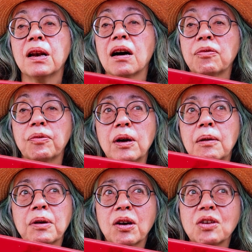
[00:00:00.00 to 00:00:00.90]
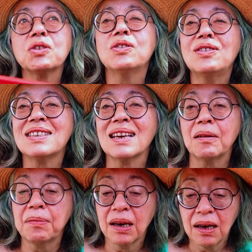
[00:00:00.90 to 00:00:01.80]
enough, but not too
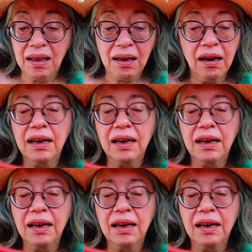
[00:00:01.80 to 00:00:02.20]
deep, and